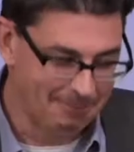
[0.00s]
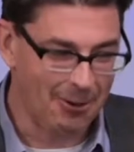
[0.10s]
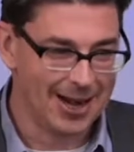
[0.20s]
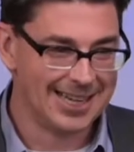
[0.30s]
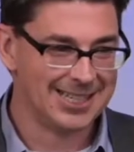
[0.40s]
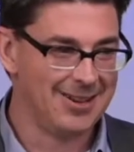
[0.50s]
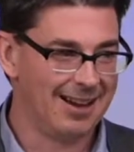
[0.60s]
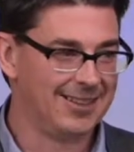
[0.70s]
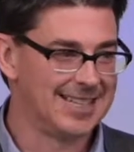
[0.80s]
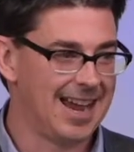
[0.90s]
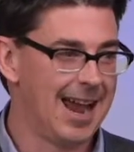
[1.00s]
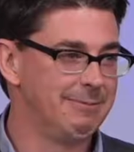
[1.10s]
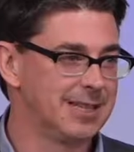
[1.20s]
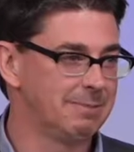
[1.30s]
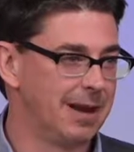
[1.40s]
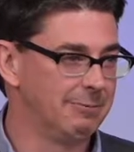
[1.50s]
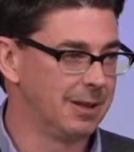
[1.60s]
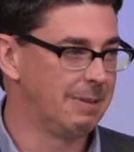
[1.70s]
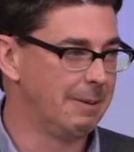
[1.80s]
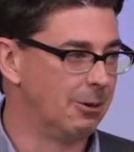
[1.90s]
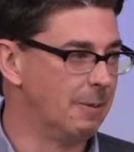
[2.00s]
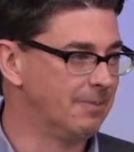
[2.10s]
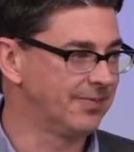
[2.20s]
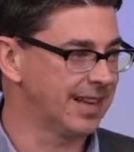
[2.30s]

point is, you have the time to spend with people.